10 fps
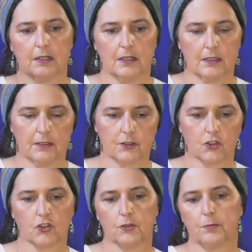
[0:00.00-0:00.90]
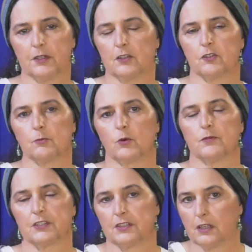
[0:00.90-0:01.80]
Uh, the serpent is more
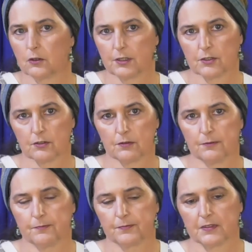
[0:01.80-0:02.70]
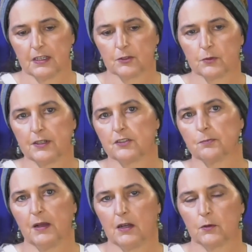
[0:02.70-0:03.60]
of a sea creature. That's where his
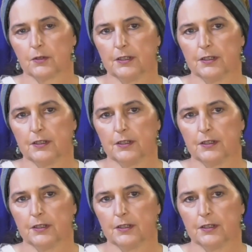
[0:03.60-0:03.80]
power